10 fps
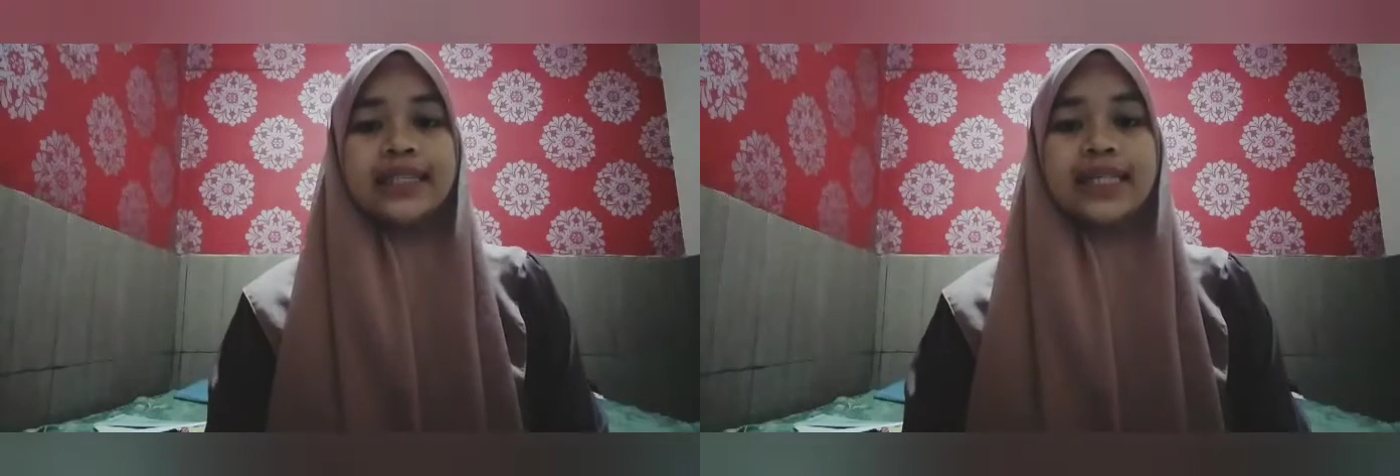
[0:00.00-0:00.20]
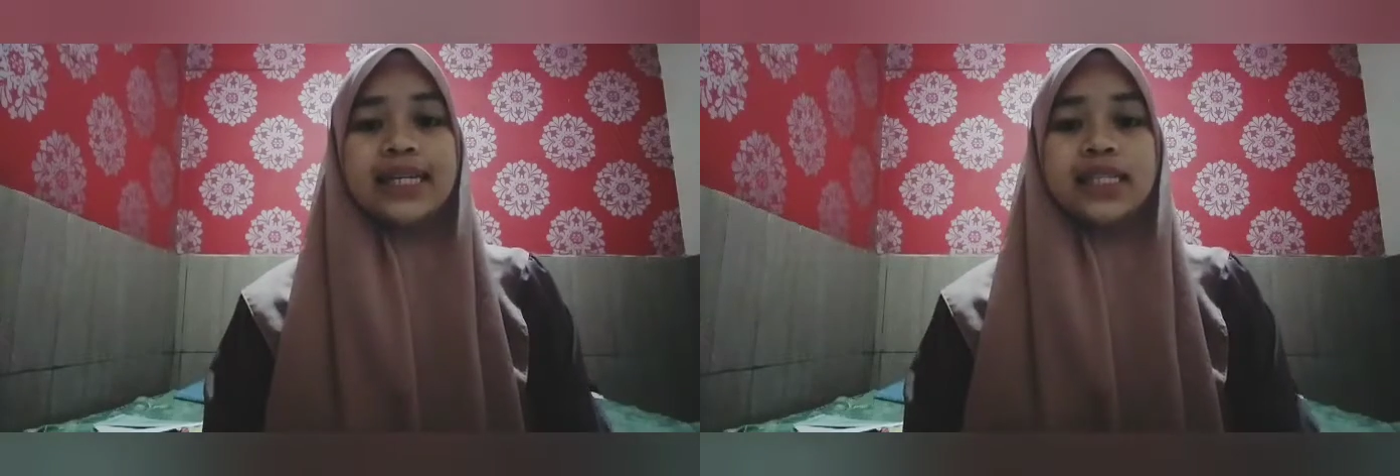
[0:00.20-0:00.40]

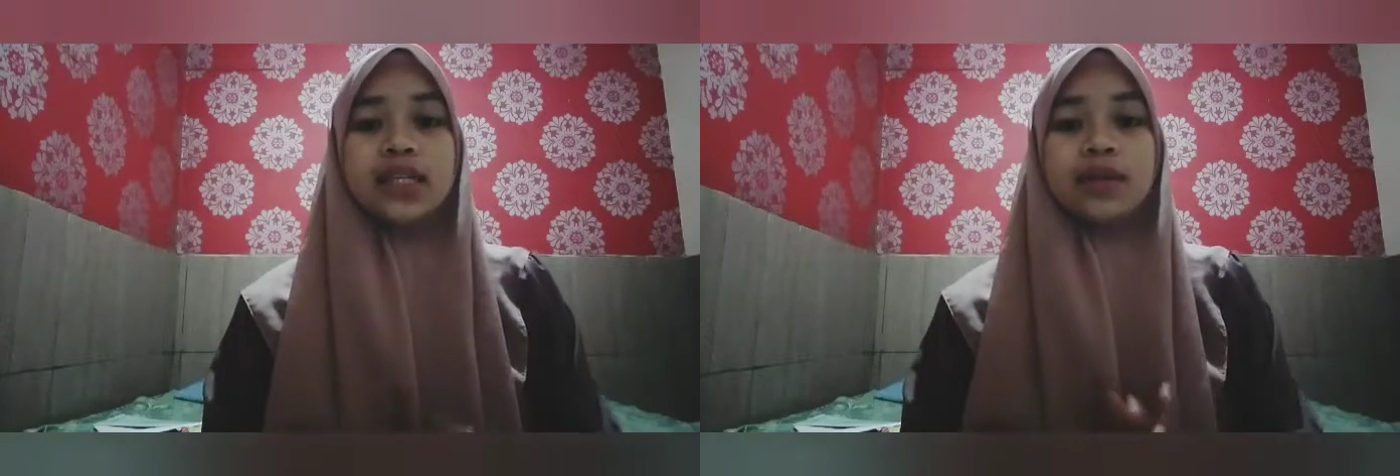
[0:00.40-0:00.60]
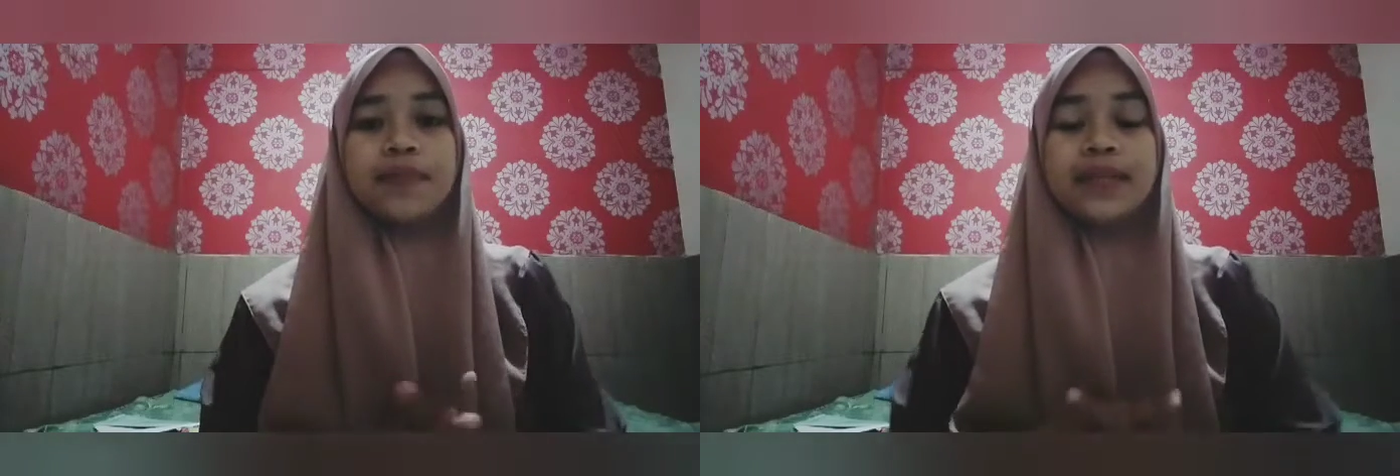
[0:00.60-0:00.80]
That the
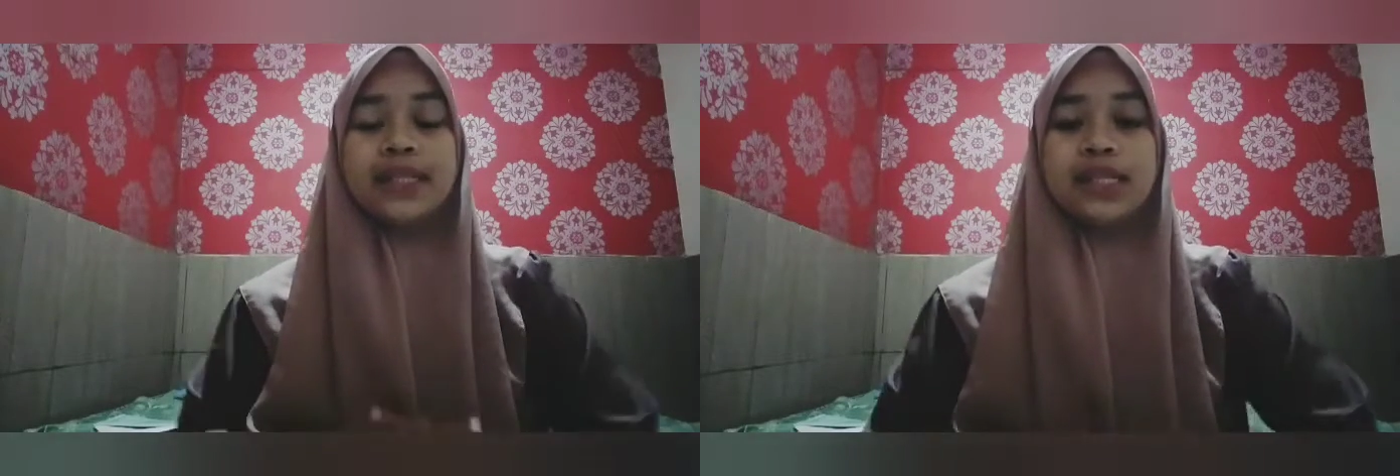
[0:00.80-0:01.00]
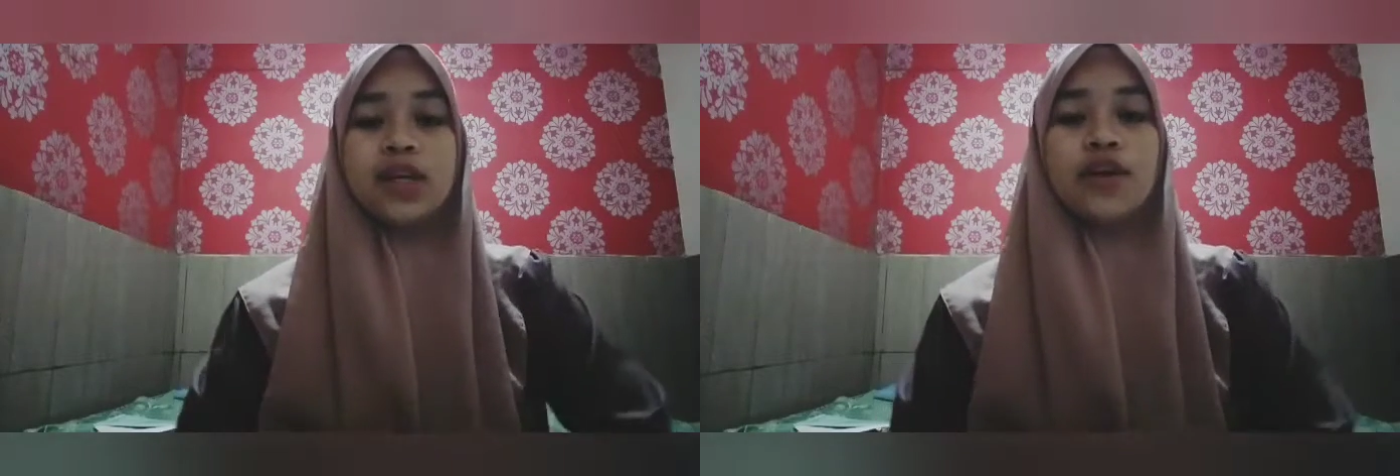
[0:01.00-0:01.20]

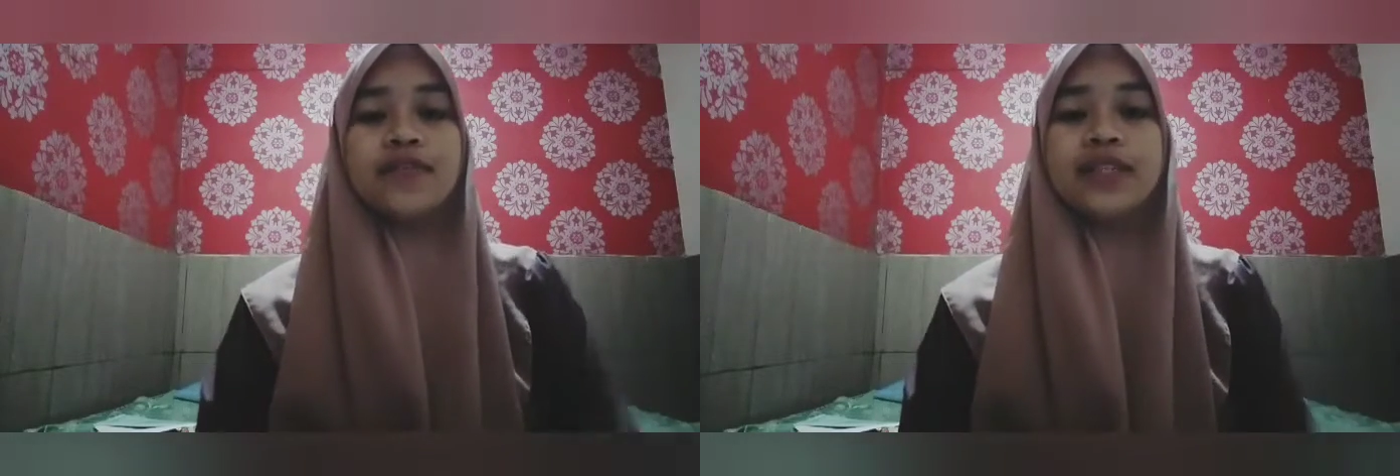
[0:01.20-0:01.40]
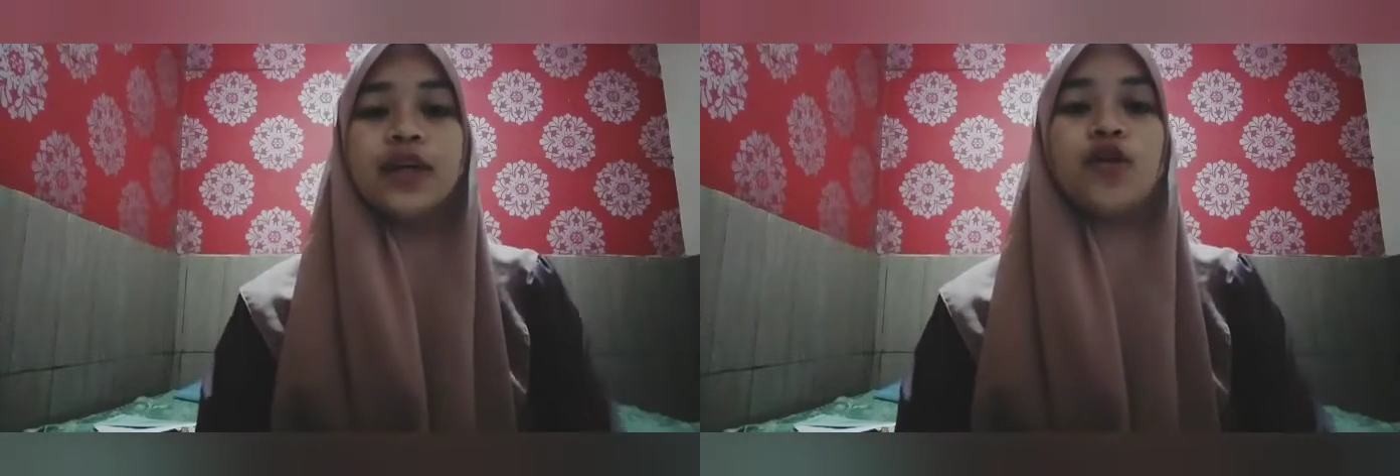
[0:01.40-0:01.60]
capability of the